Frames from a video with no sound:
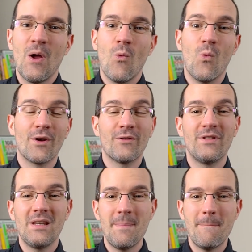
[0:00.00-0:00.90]
One of
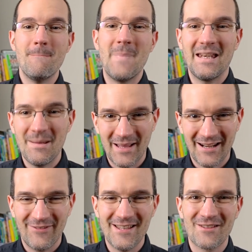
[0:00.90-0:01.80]
the many
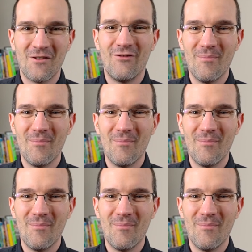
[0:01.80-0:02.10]
benefits of